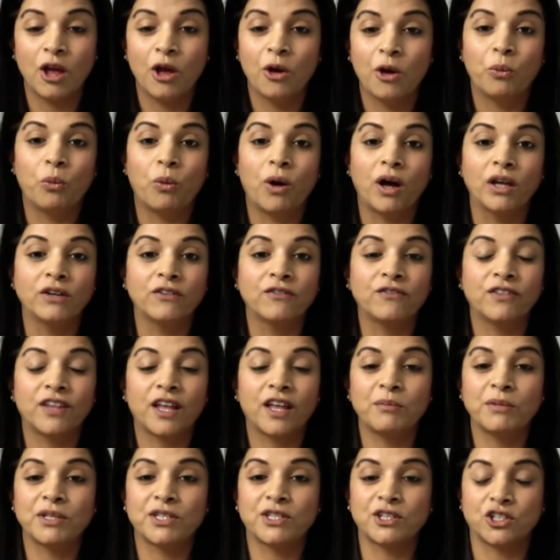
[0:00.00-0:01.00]
One of
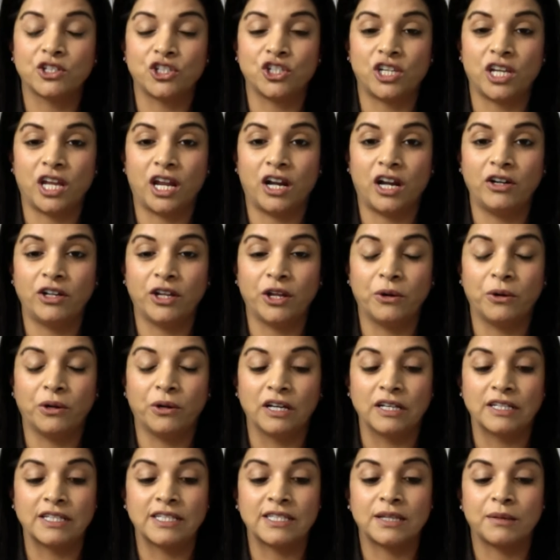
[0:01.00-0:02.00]
them is a chair
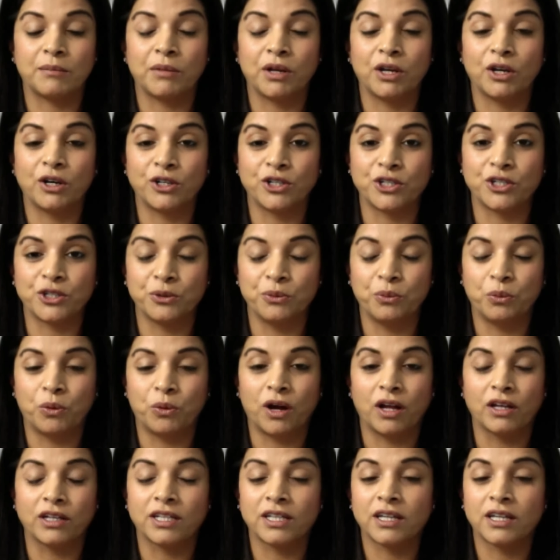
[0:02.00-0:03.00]
yoga, similar to
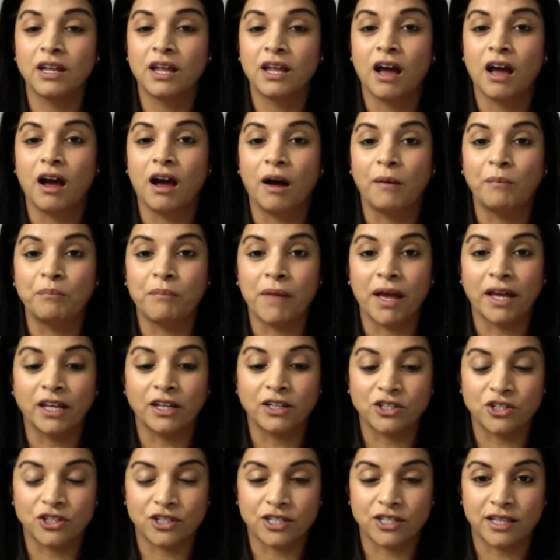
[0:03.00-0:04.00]
what Megan
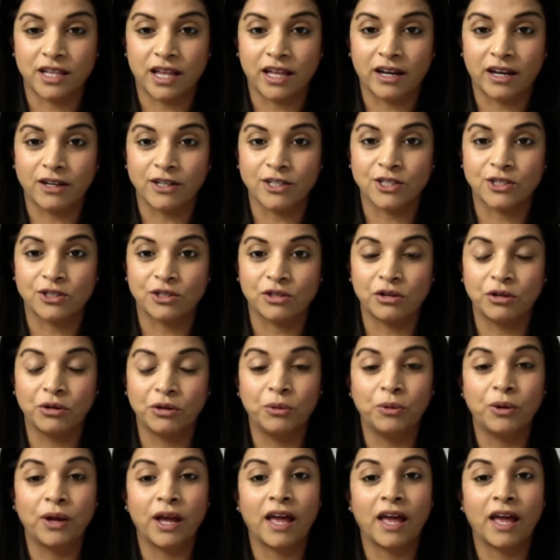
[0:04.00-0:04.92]
just led us through.